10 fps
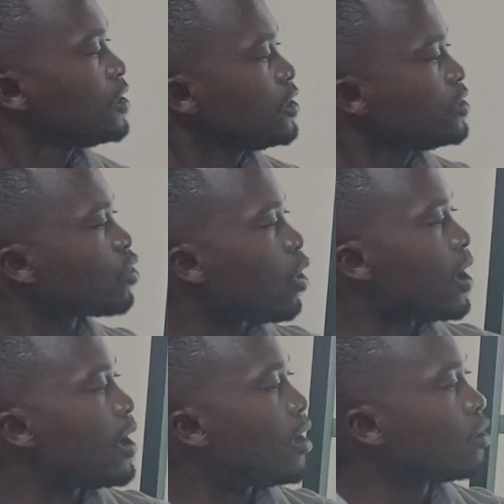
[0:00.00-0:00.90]

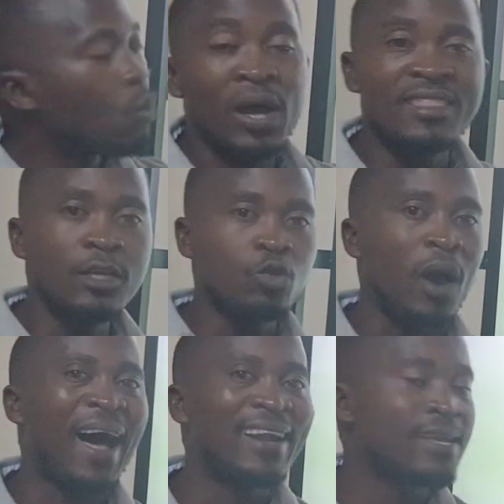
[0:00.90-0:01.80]
so one thing to
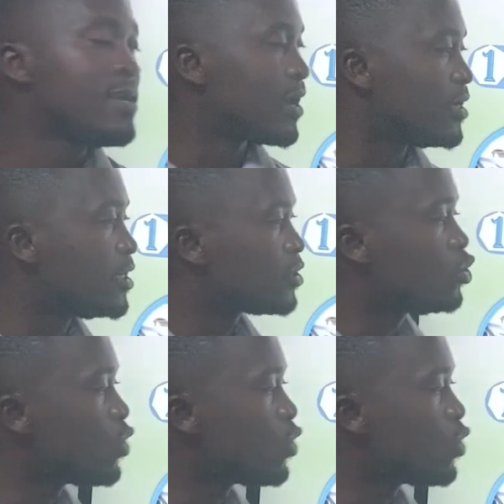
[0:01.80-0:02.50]
add here is you